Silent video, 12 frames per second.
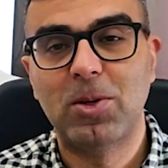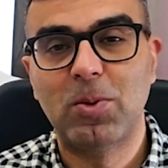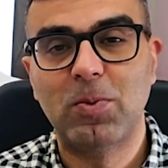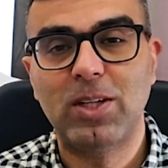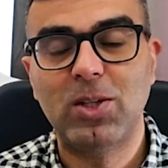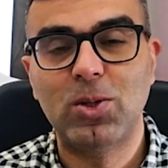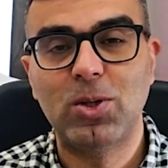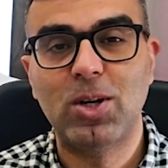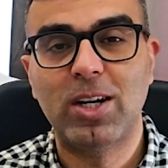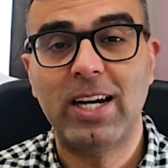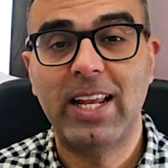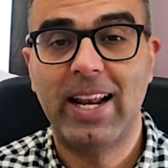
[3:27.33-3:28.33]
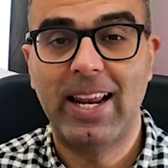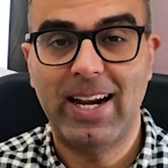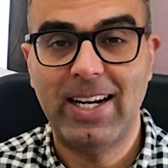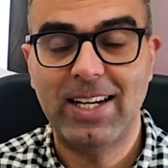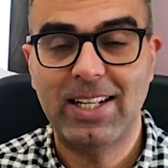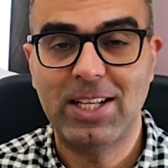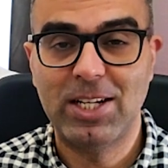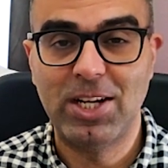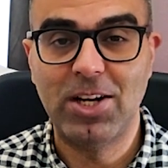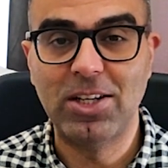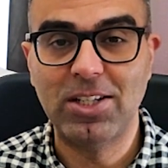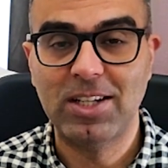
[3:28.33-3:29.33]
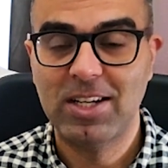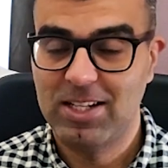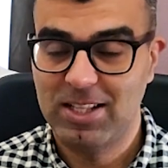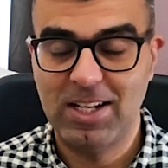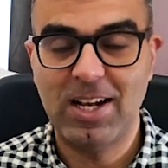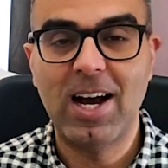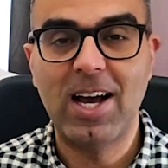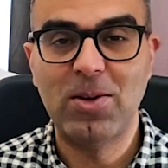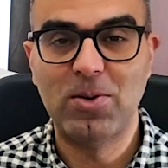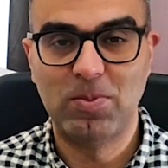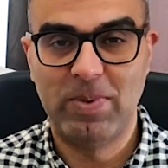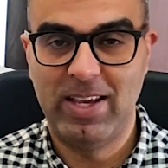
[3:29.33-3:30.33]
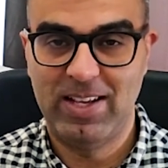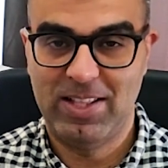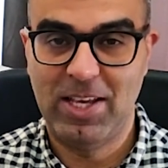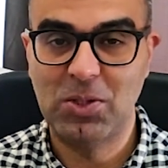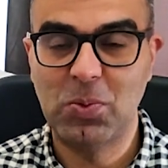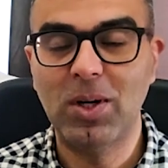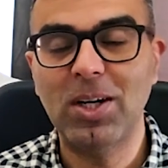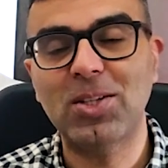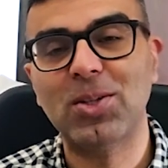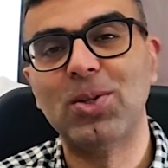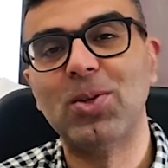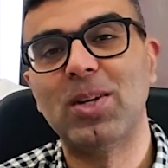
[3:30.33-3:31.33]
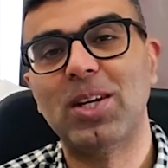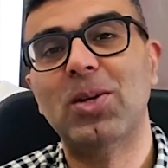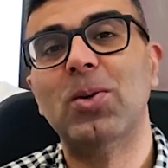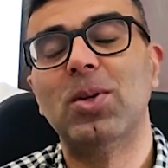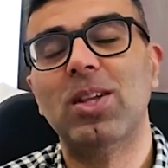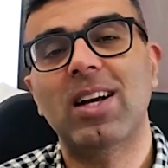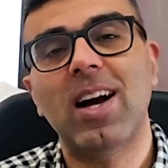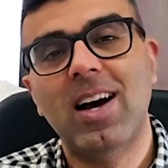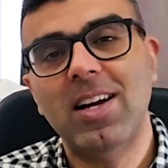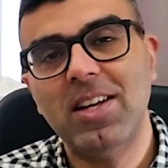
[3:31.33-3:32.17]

we should not neglect the dealers, the guy who make things work. So you can go to the car